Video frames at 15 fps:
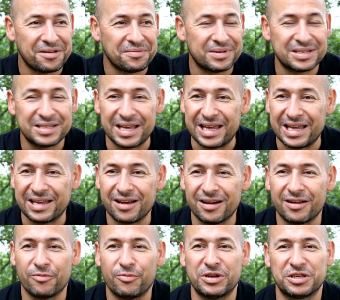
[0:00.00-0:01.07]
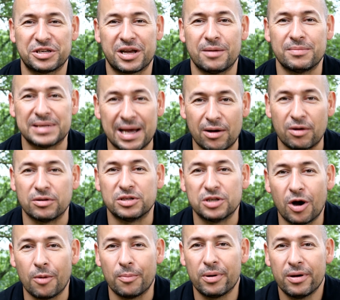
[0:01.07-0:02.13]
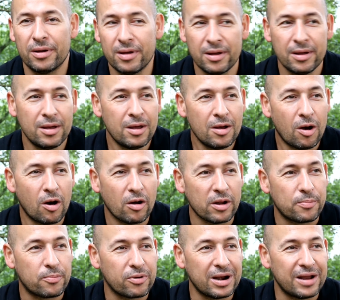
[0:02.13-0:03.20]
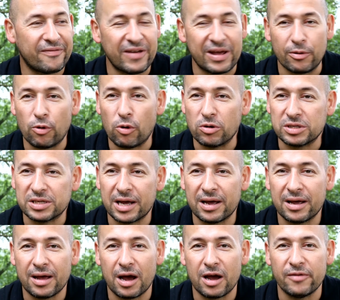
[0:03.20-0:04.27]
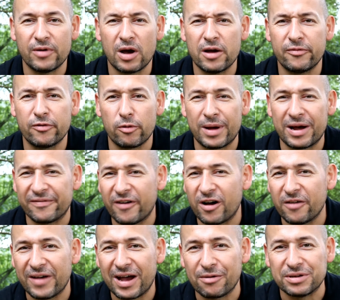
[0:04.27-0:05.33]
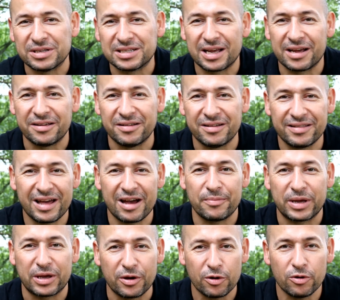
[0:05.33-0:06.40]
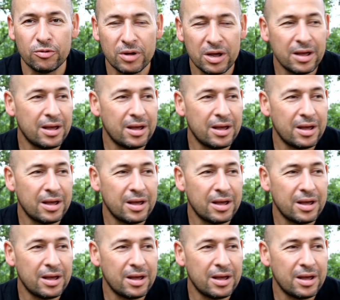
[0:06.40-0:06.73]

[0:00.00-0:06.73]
to see kind of which comes out on top on a prolific water over about 5 hours, so that'll be cool.